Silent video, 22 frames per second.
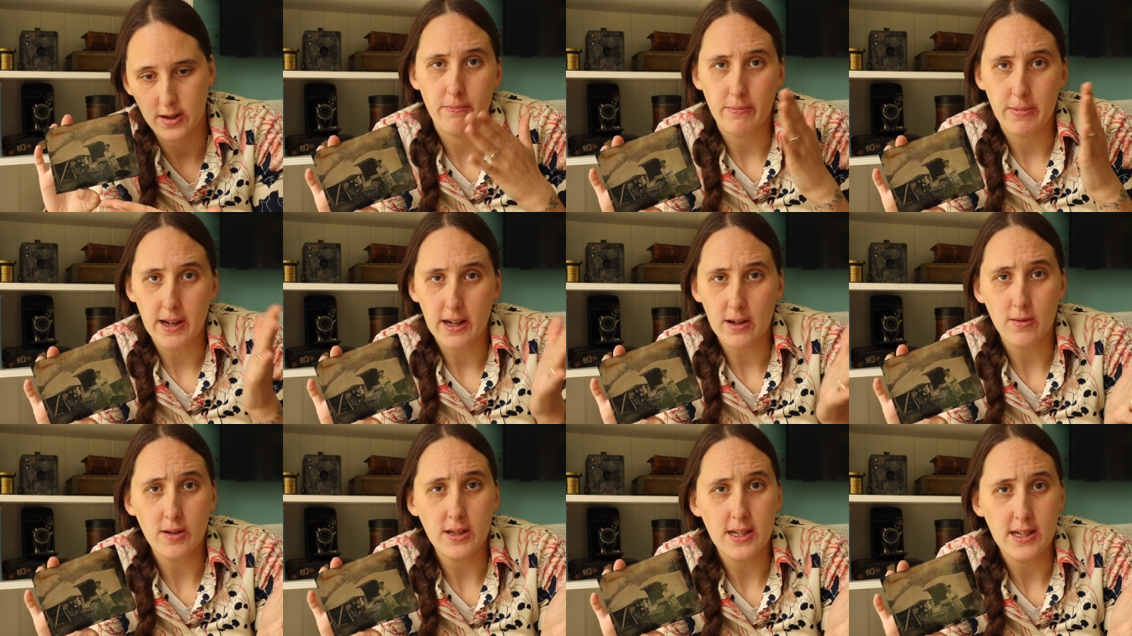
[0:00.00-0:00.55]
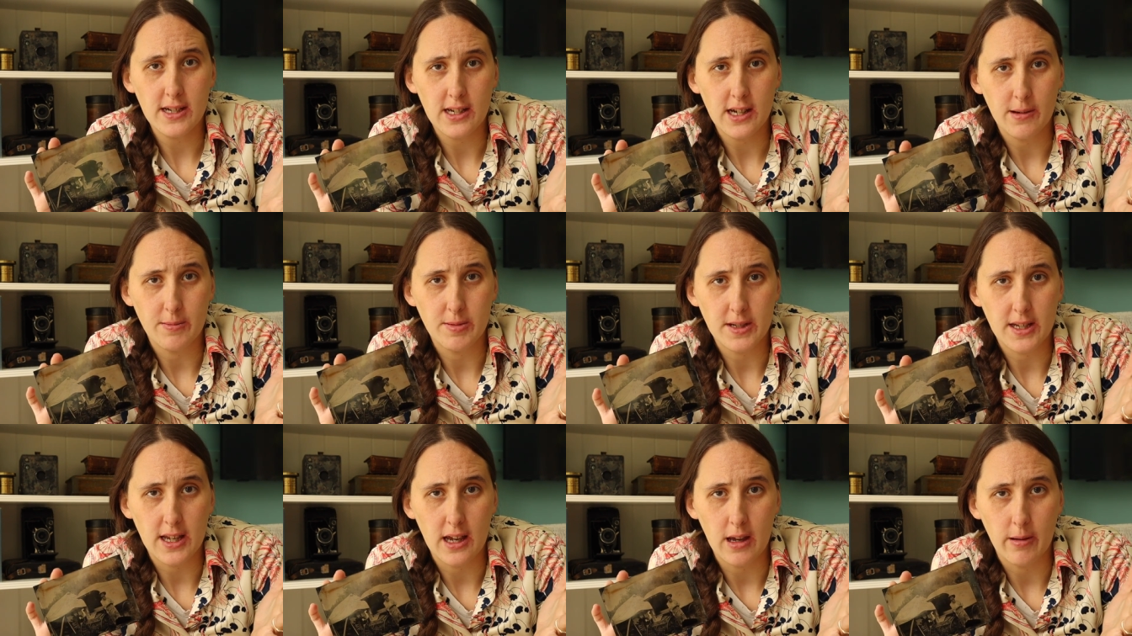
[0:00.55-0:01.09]
Back when
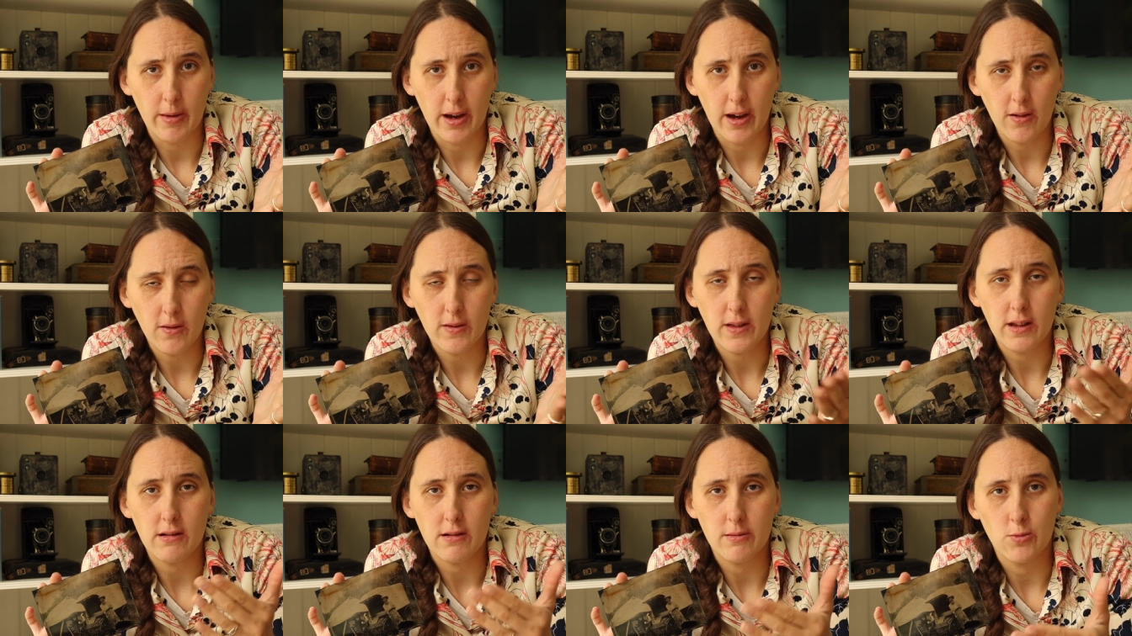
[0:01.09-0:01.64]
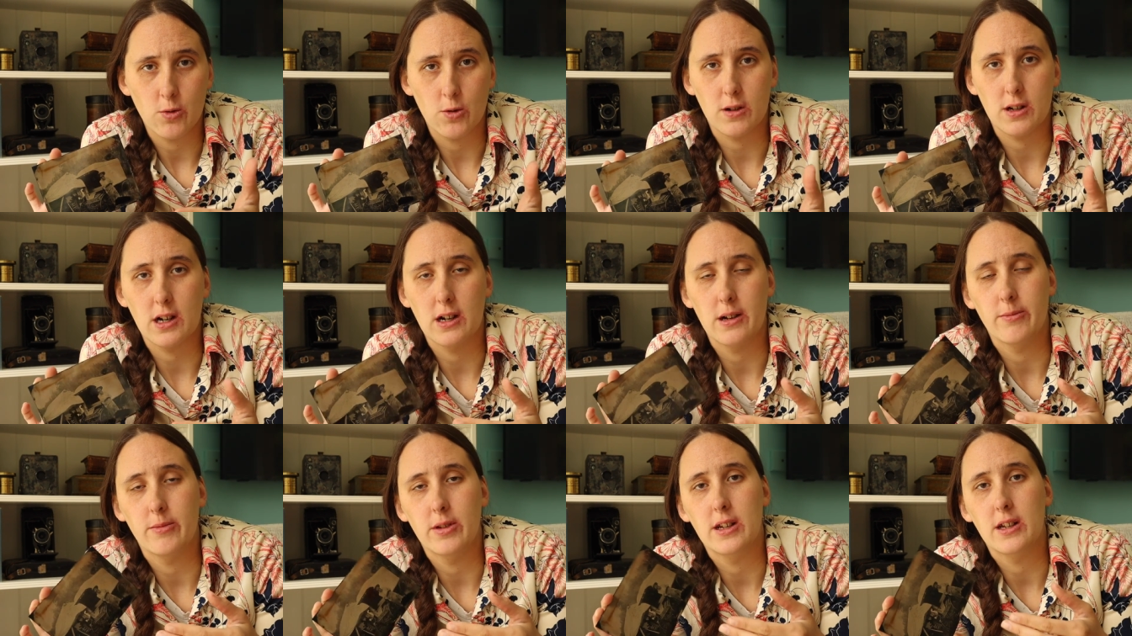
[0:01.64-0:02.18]
tintypes came out, they were more
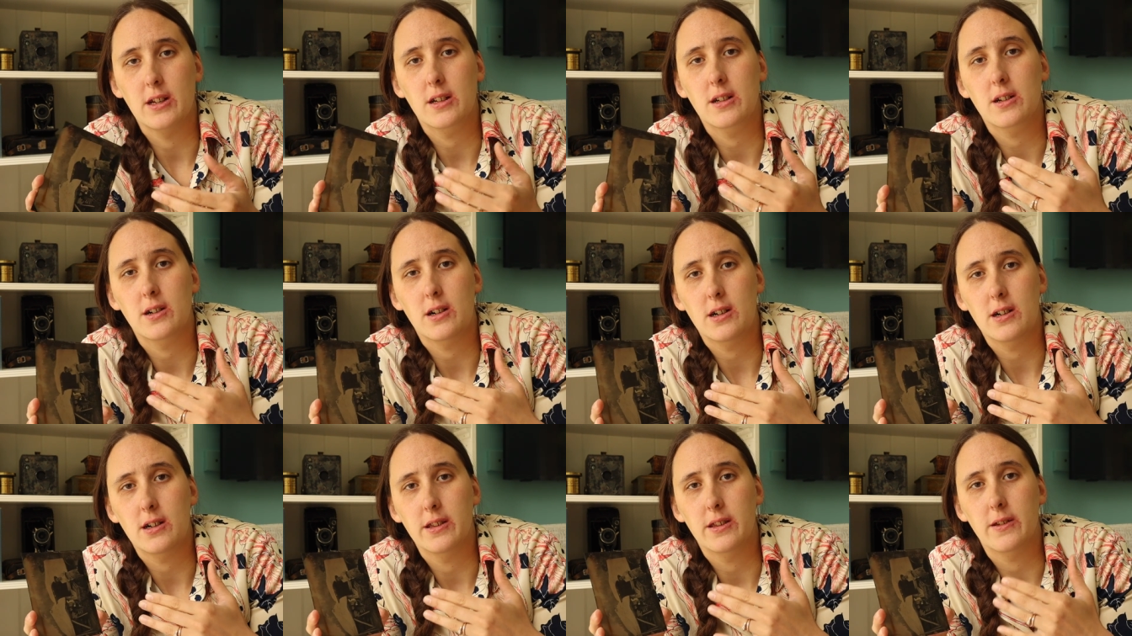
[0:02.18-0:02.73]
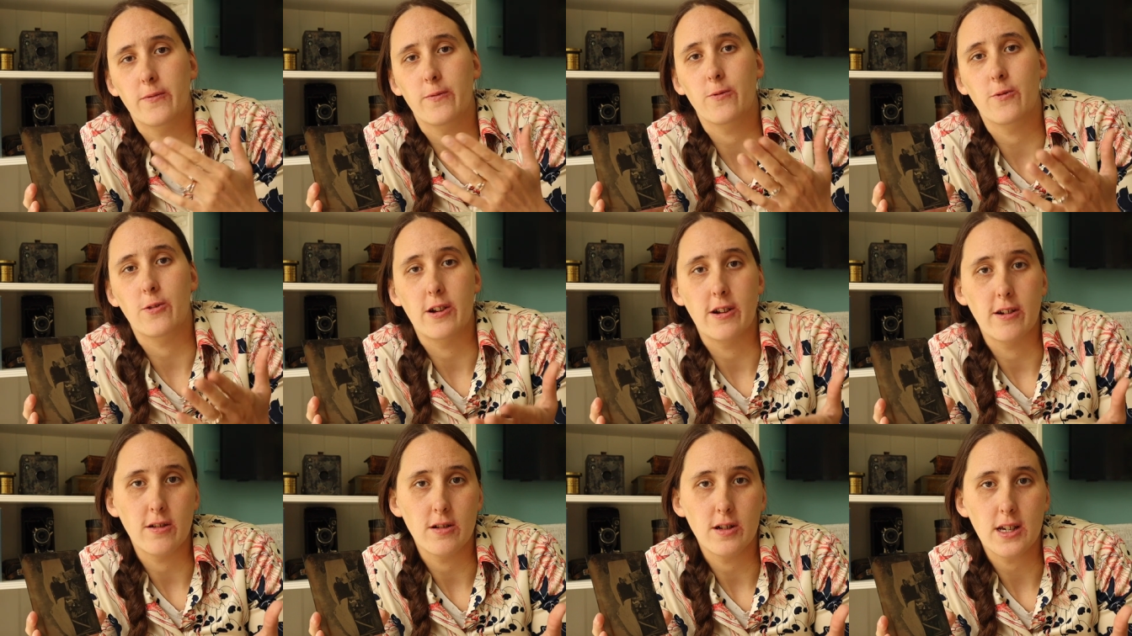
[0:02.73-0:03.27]
commonly called
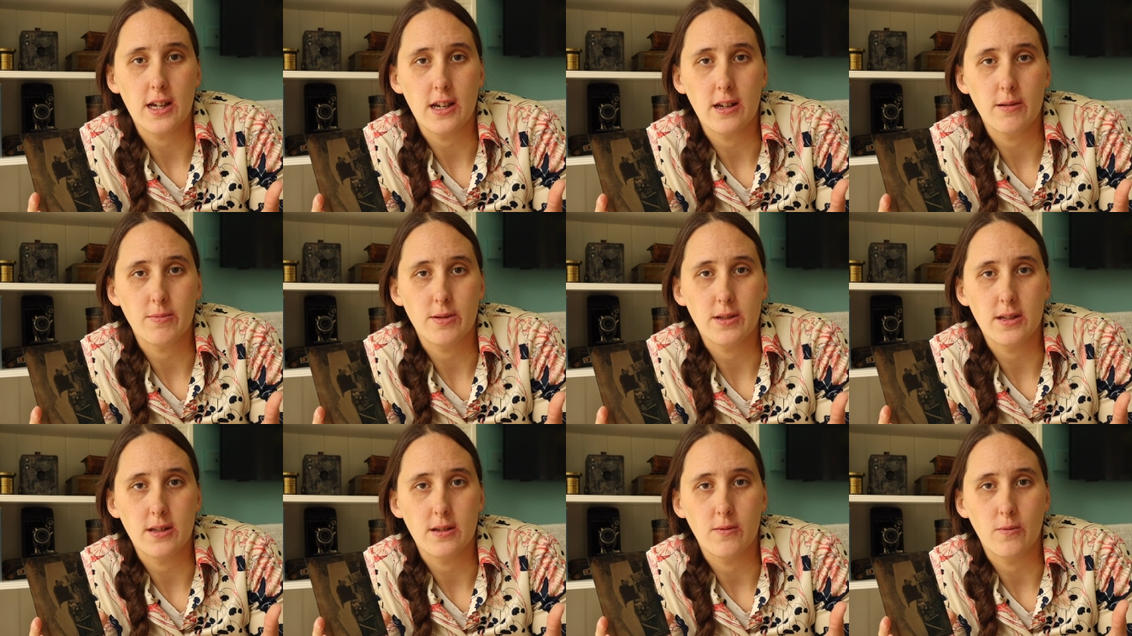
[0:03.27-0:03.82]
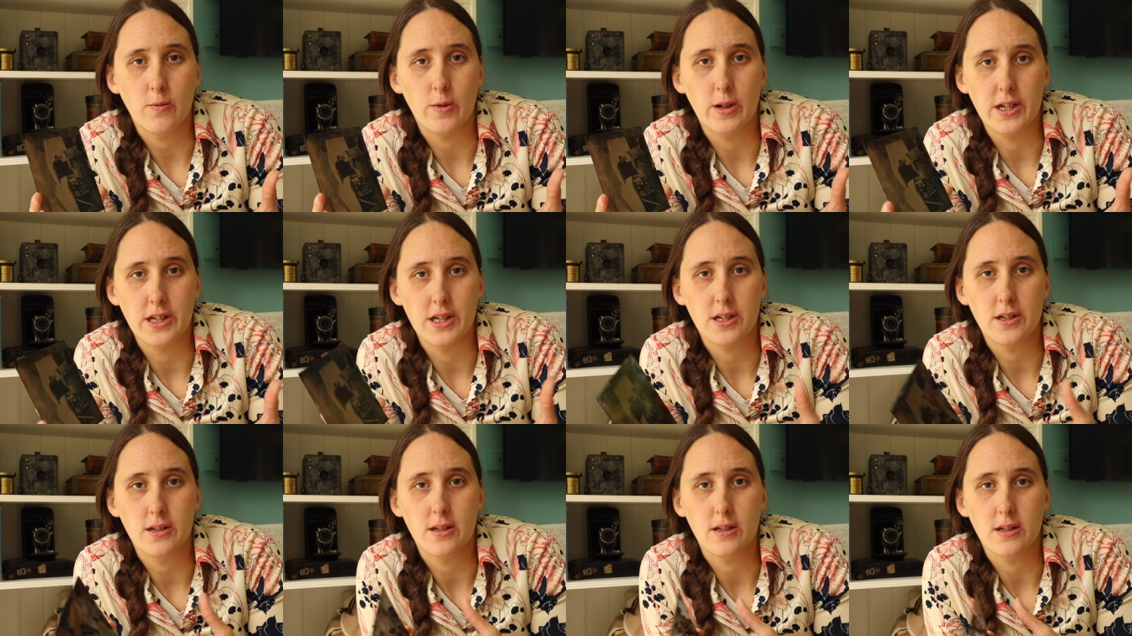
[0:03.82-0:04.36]
ferrerotypes,
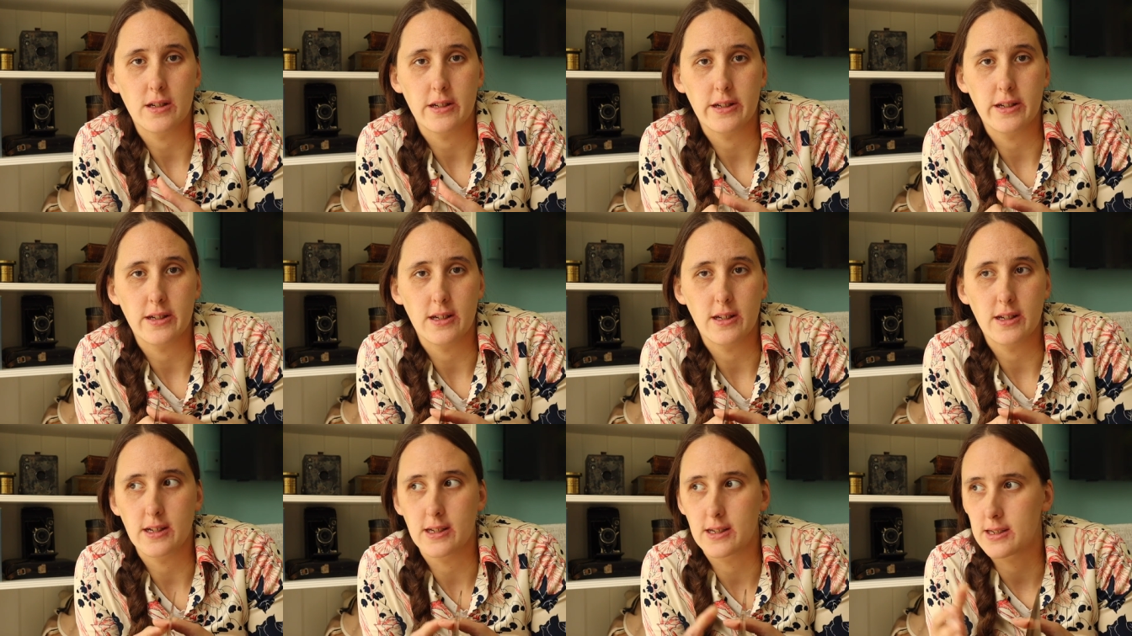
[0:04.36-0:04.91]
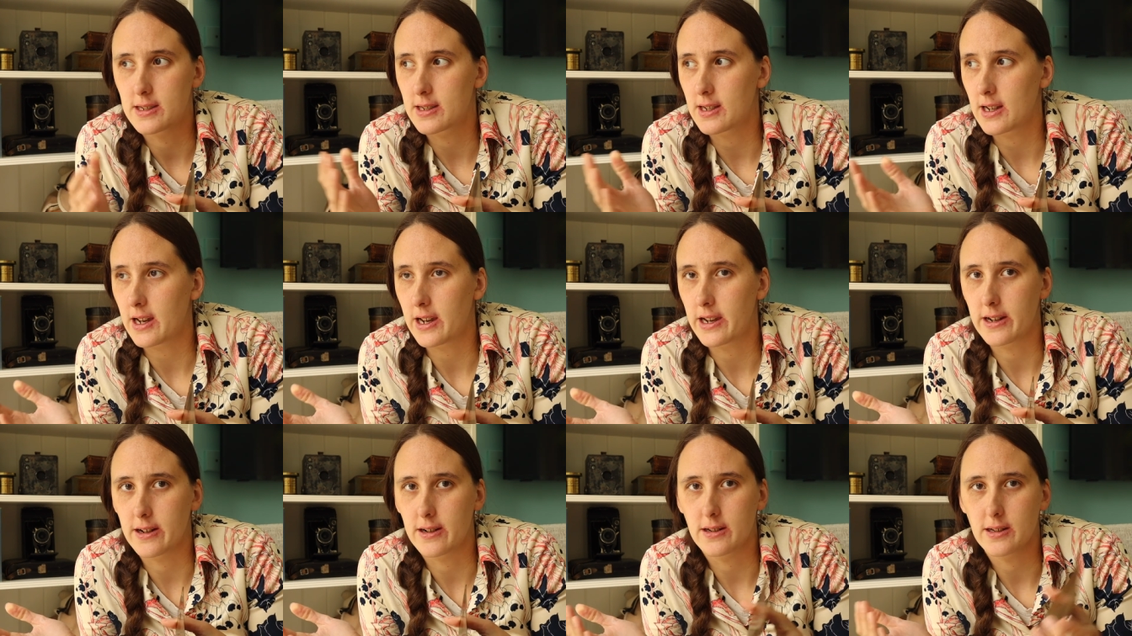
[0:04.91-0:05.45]
which is
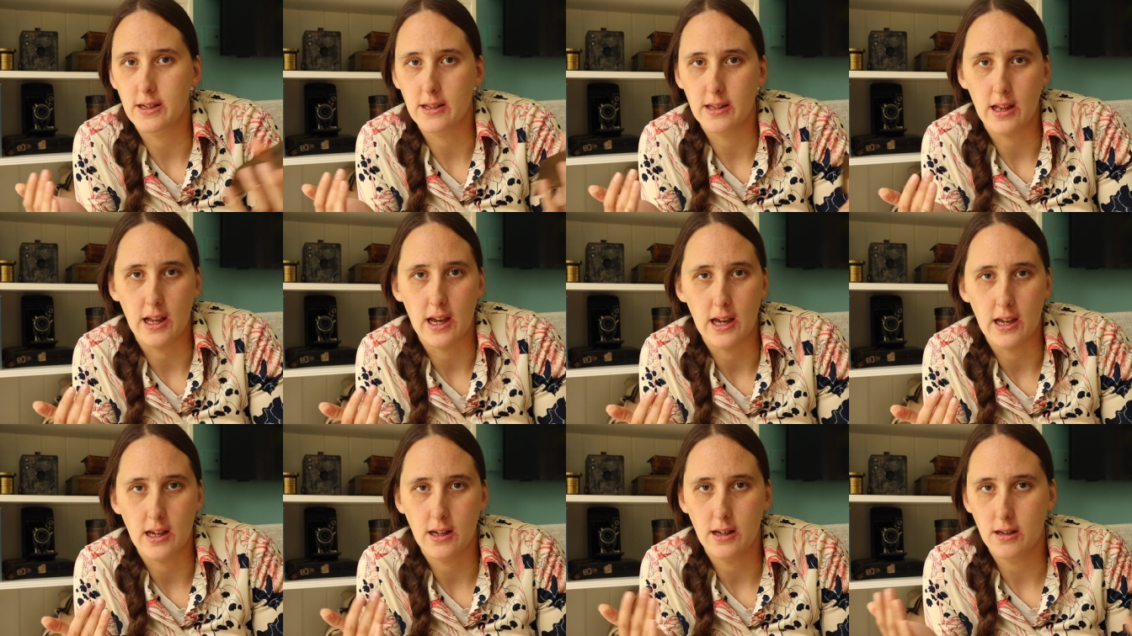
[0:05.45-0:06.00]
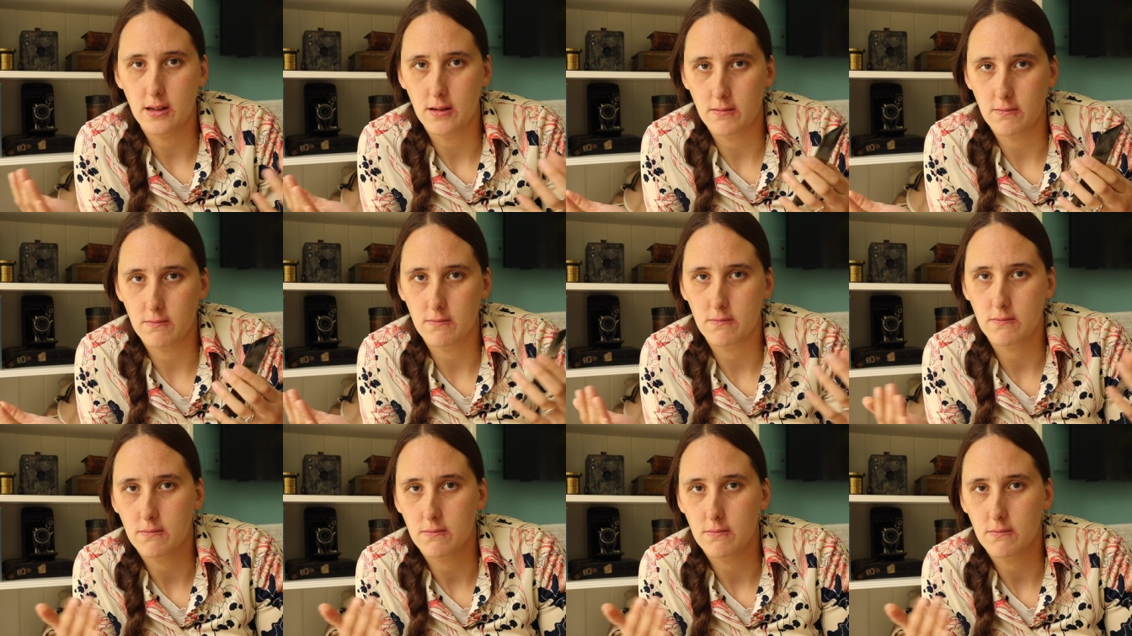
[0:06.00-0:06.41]
iron in Latin,